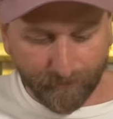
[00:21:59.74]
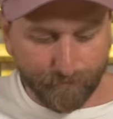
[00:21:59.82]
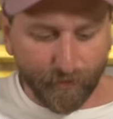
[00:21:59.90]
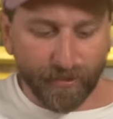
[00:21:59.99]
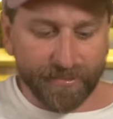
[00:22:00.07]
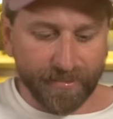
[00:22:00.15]

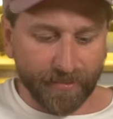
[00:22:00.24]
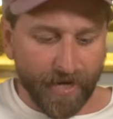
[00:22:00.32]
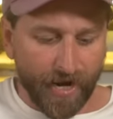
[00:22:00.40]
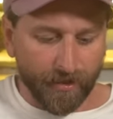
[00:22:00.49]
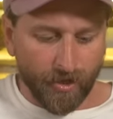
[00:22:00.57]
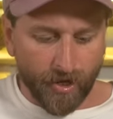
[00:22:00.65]
Ballistic
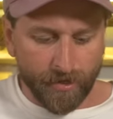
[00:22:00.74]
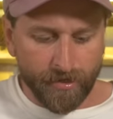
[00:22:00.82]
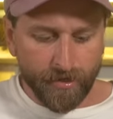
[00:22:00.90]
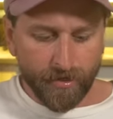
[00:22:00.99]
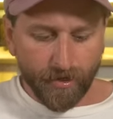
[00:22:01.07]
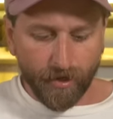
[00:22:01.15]
nylon
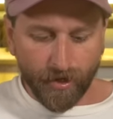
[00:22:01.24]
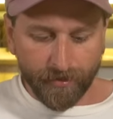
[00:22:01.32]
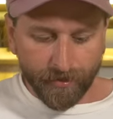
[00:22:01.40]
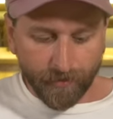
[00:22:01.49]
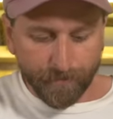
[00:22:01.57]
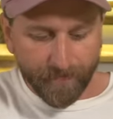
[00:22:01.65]
on
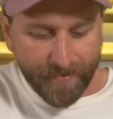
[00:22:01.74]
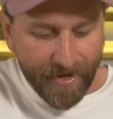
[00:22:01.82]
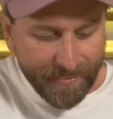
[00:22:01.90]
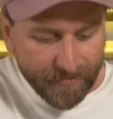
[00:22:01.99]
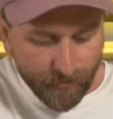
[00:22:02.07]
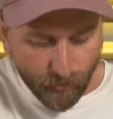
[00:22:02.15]
here.
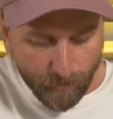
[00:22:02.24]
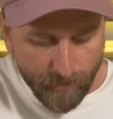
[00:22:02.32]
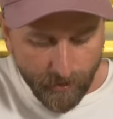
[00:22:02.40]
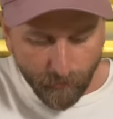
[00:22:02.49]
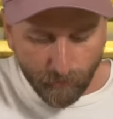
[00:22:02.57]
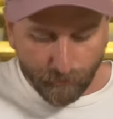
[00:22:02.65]
Nice little
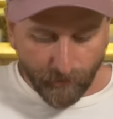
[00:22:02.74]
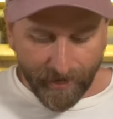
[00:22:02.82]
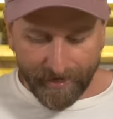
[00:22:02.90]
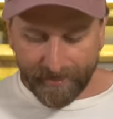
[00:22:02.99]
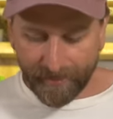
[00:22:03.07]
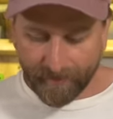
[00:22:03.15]
minimal
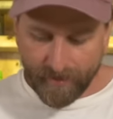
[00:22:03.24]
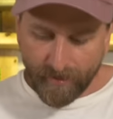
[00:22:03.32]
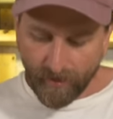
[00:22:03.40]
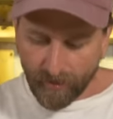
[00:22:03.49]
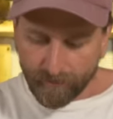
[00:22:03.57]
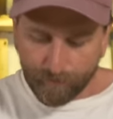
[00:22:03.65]
branding.
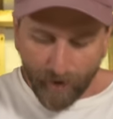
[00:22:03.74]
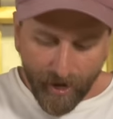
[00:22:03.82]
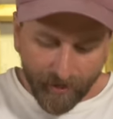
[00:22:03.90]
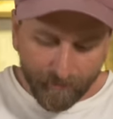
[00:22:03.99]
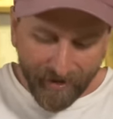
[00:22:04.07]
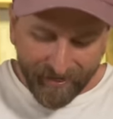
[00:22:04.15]

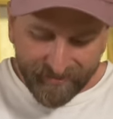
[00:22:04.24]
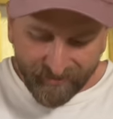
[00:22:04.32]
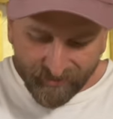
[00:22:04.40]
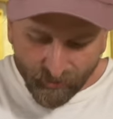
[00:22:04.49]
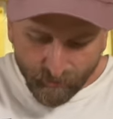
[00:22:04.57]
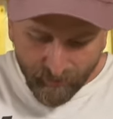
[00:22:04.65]
Bottom has a
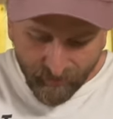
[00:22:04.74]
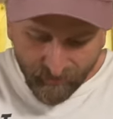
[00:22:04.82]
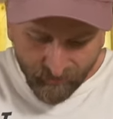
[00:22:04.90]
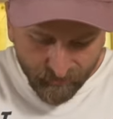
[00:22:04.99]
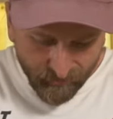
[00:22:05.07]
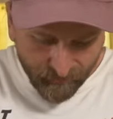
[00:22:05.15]
little bit of,
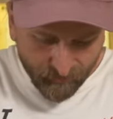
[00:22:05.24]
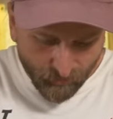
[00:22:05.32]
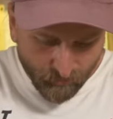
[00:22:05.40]
looks like